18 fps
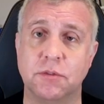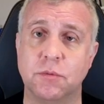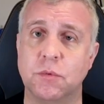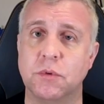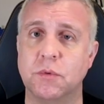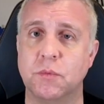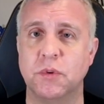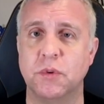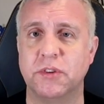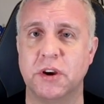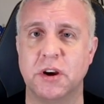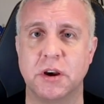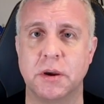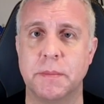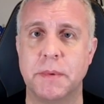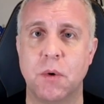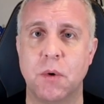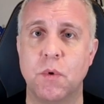and we'll, we'll talk
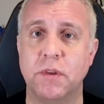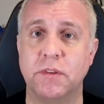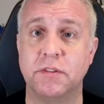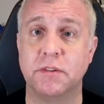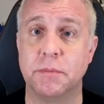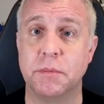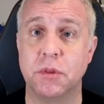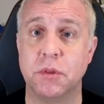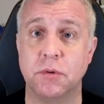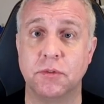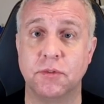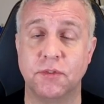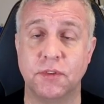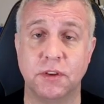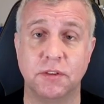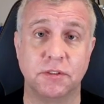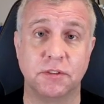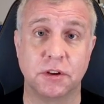about what some of those
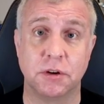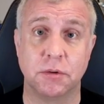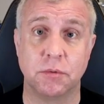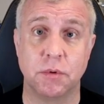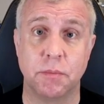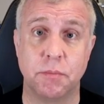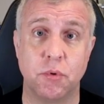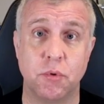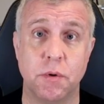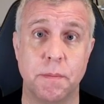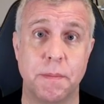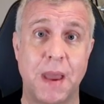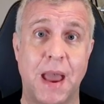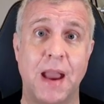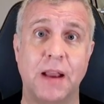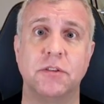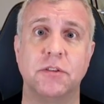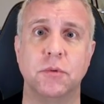fields are going to report
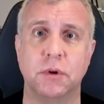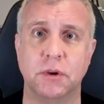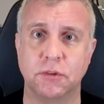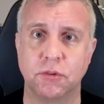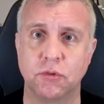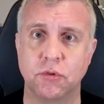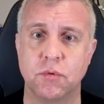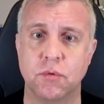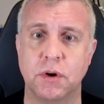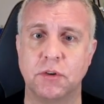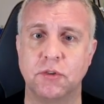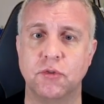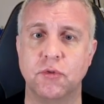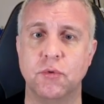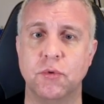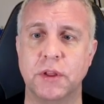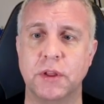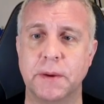back to us through our
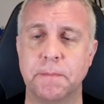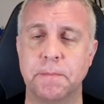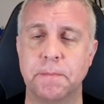tooling.